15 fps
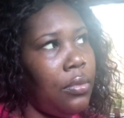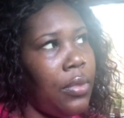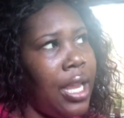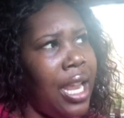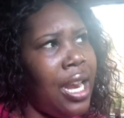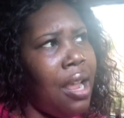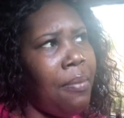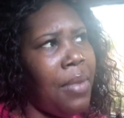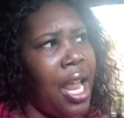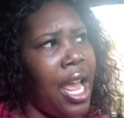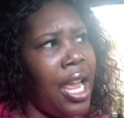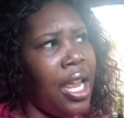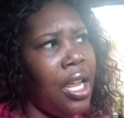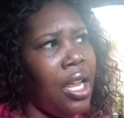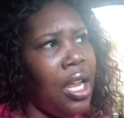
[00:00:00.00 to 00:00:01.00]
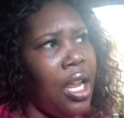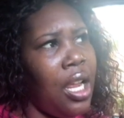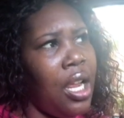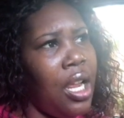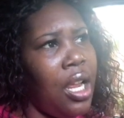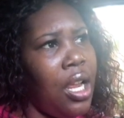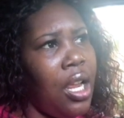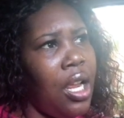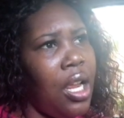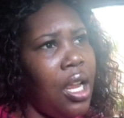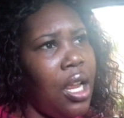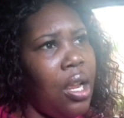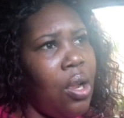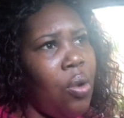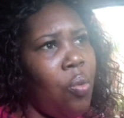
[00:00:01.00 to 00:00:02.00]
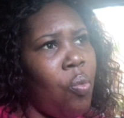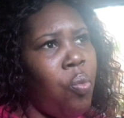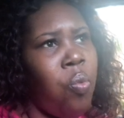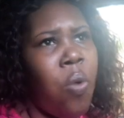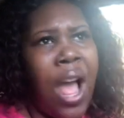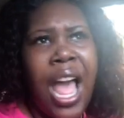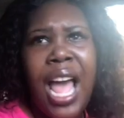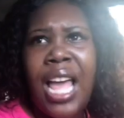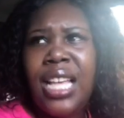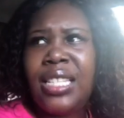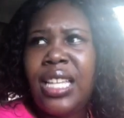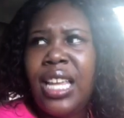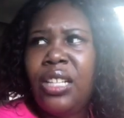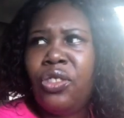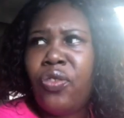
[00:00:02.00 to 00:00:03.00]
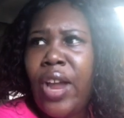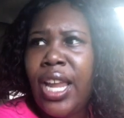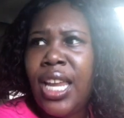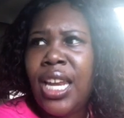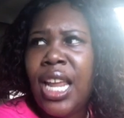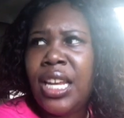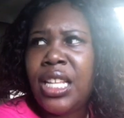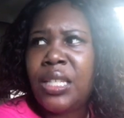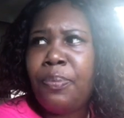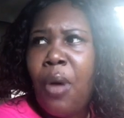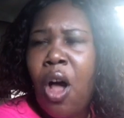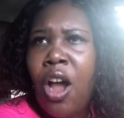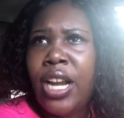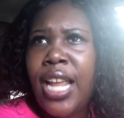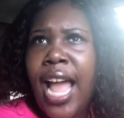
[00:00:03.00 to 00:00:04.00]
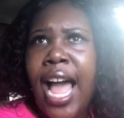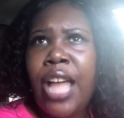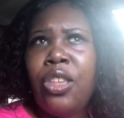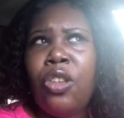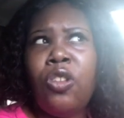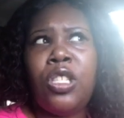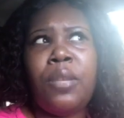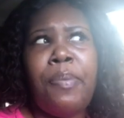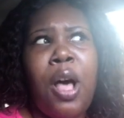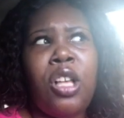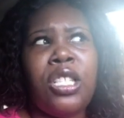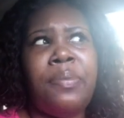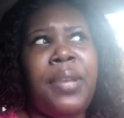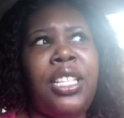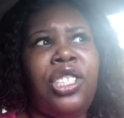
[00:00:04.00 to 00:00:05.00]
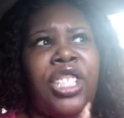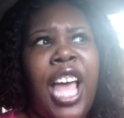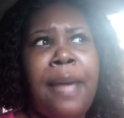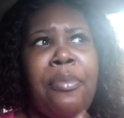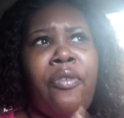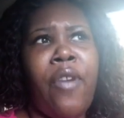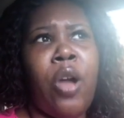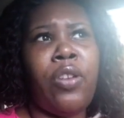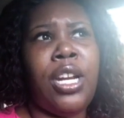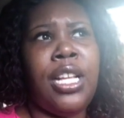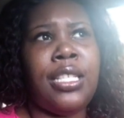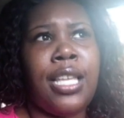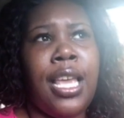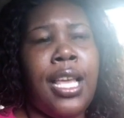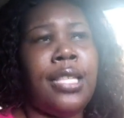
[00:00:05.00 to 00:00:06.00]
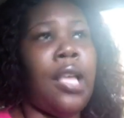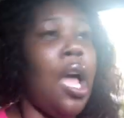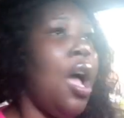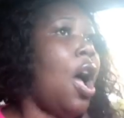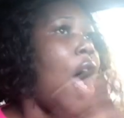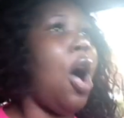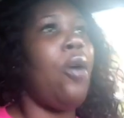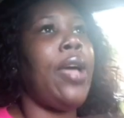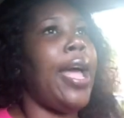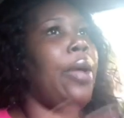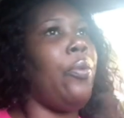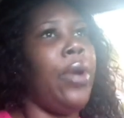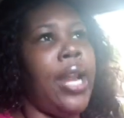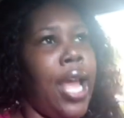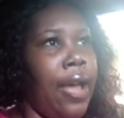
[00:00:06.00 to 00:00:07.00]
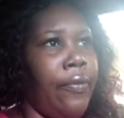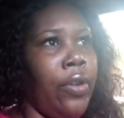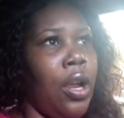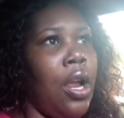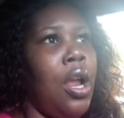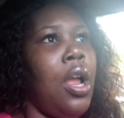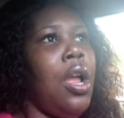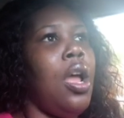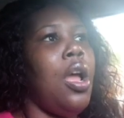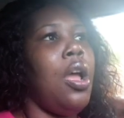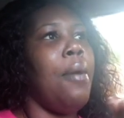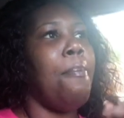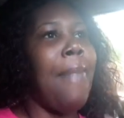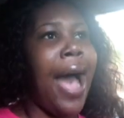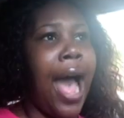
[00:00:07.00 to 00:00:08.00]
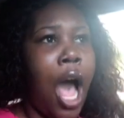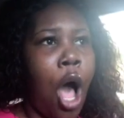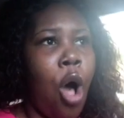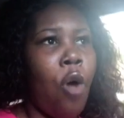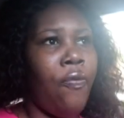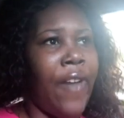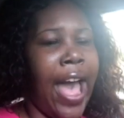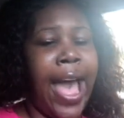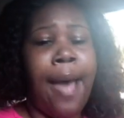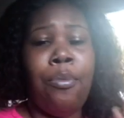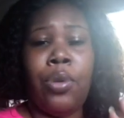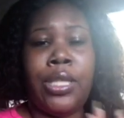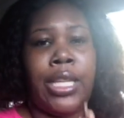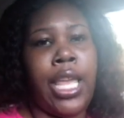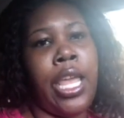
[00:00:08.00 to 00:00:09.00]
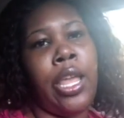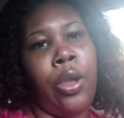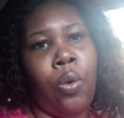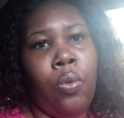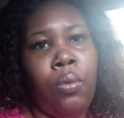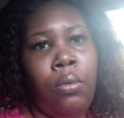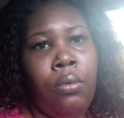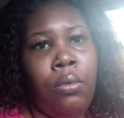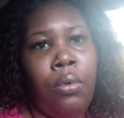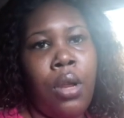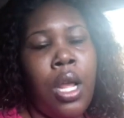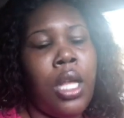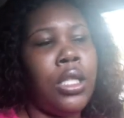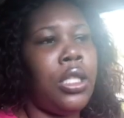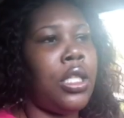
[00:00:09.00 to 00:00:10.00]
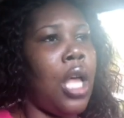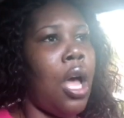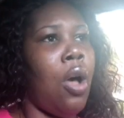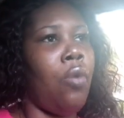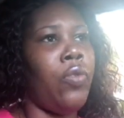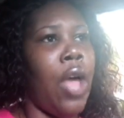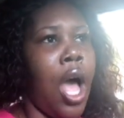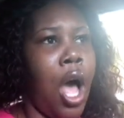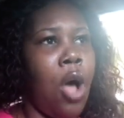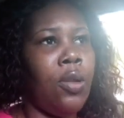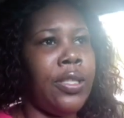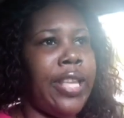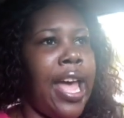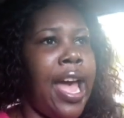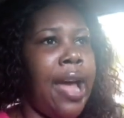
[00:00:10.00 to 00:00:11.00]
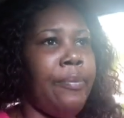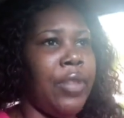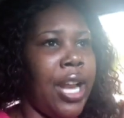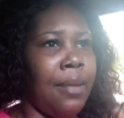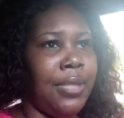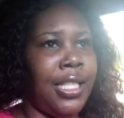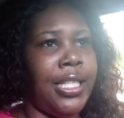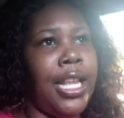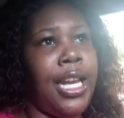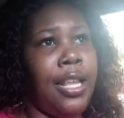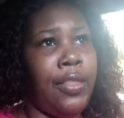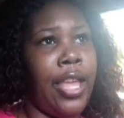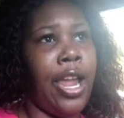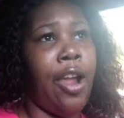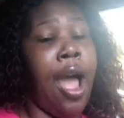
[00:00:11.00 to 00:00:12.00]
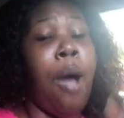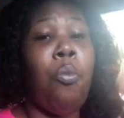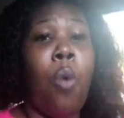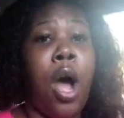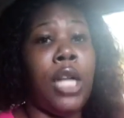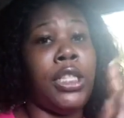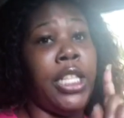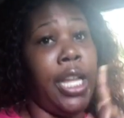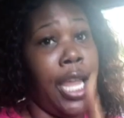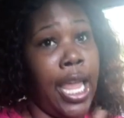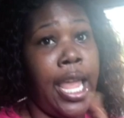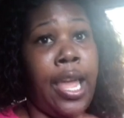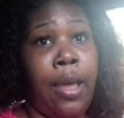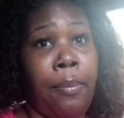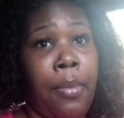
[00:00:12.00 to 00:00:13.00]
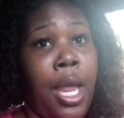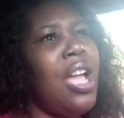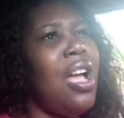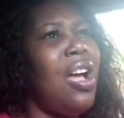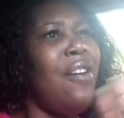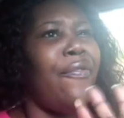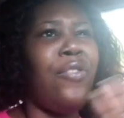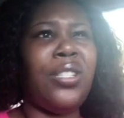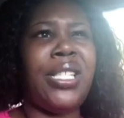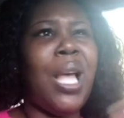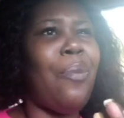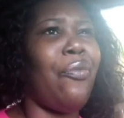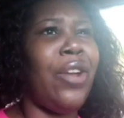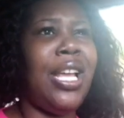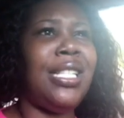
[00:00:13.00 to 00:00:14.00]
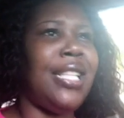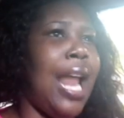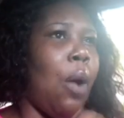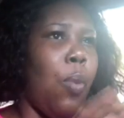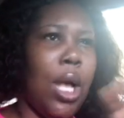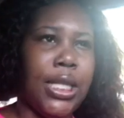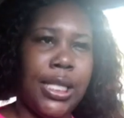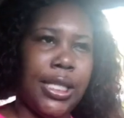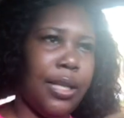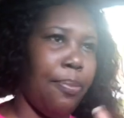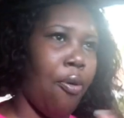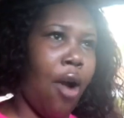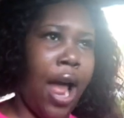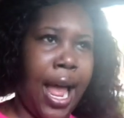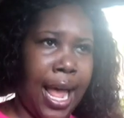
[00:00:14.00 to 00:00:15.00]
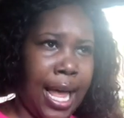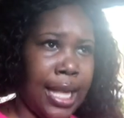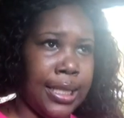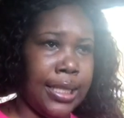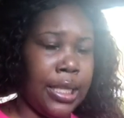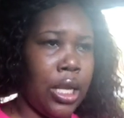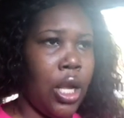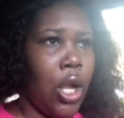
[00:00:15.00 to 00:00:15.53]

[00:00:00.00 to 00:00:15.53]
And I'm like, why is he drinking at this party? How are you supposed to be chaperoning these kids? Okay, whatever. My whole vibe was killed. So the whole time that I'm sitting there, I'm watching him. For some reason, I wasn't surprised